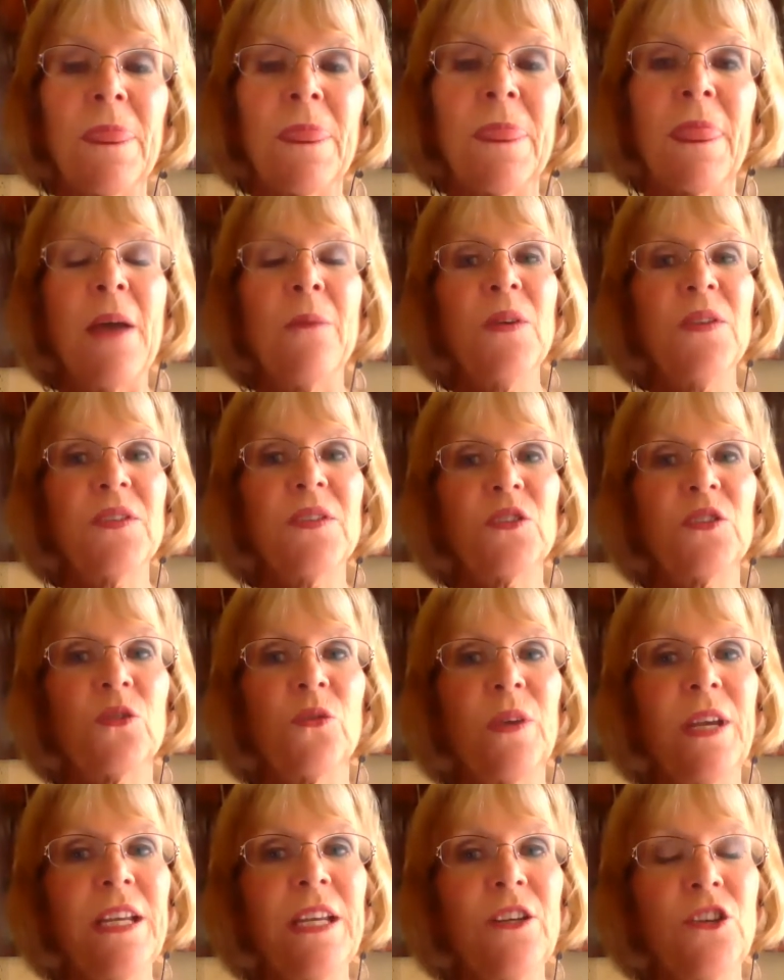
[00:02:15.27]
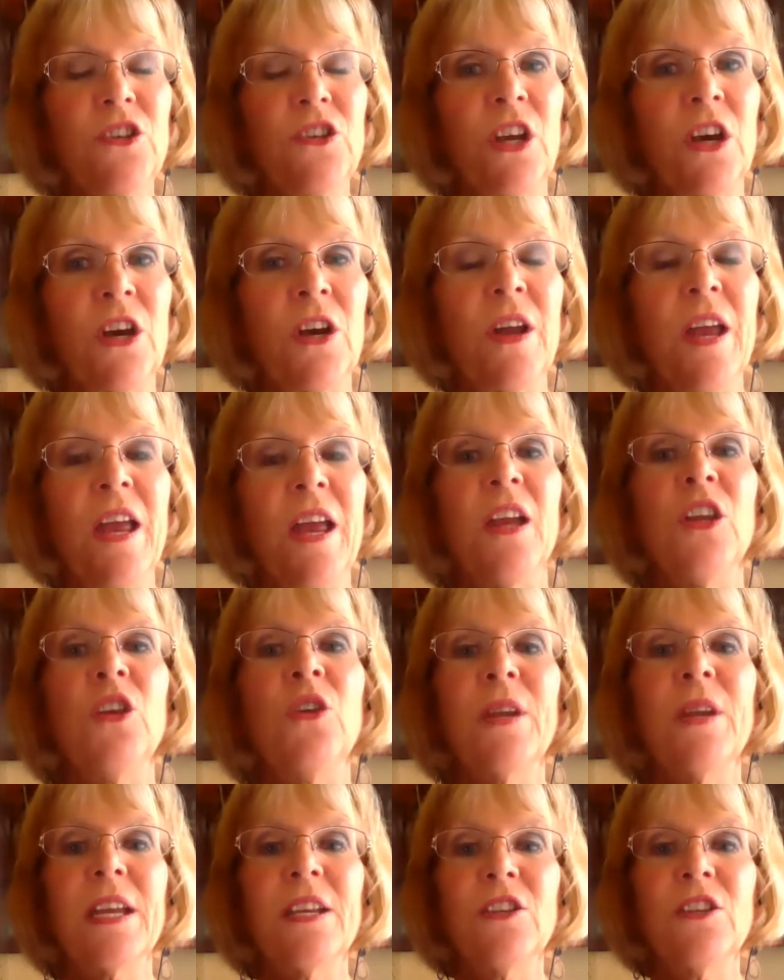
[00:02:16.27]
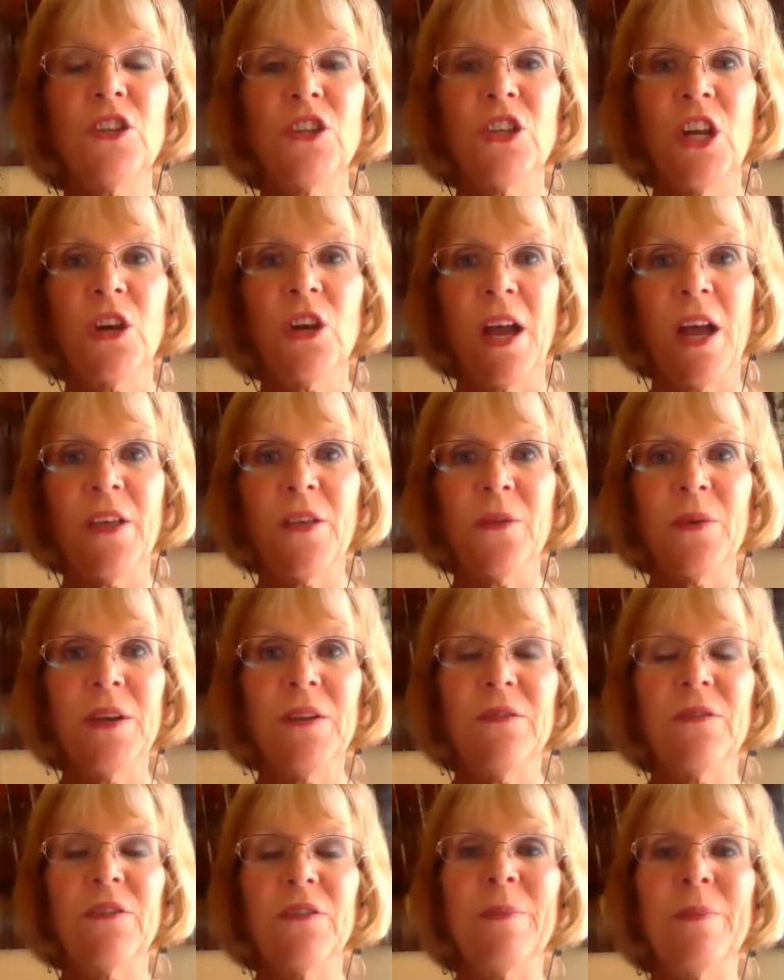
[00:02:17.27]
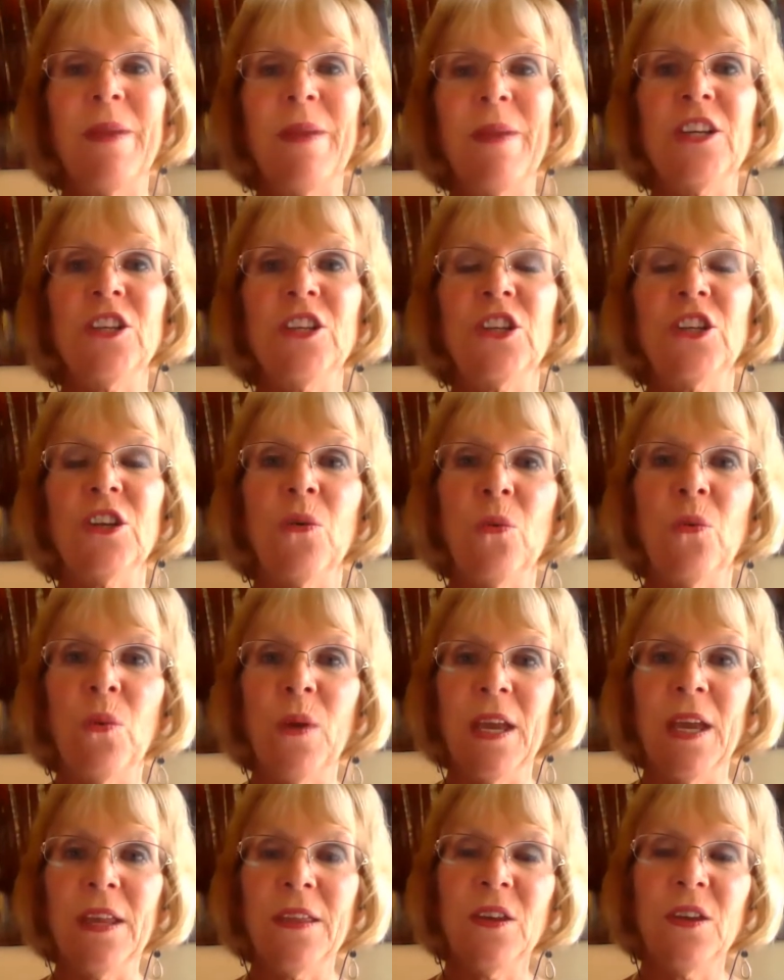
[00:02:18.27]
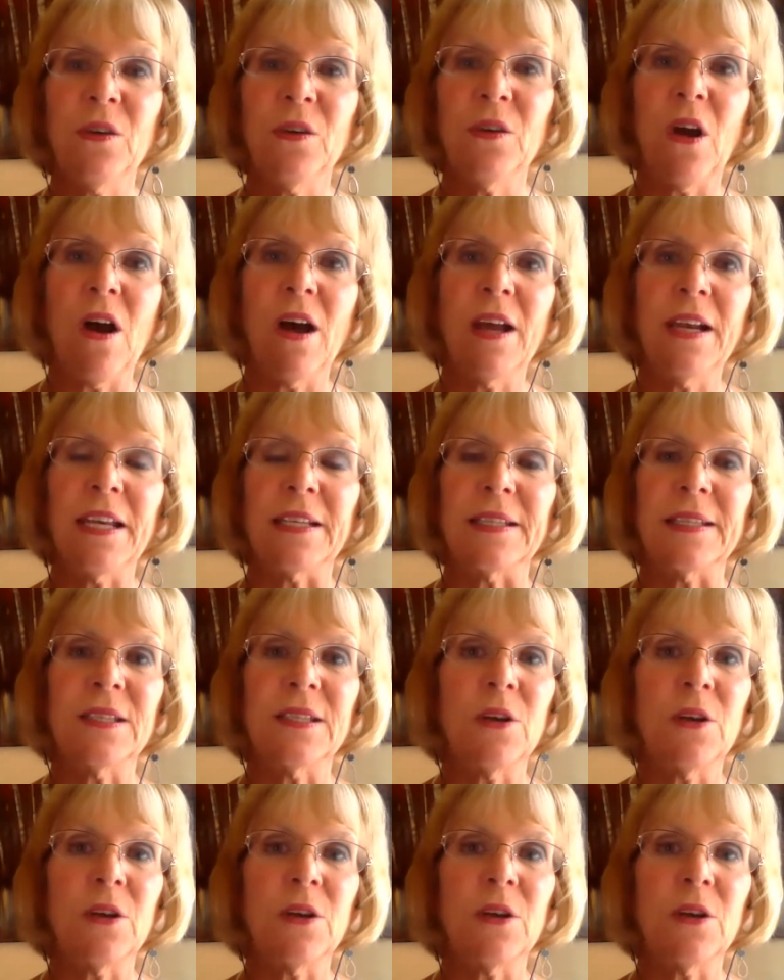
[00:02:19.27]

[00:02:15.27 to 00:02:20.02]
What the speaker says: And with Screen Share, you can share other information with your audience.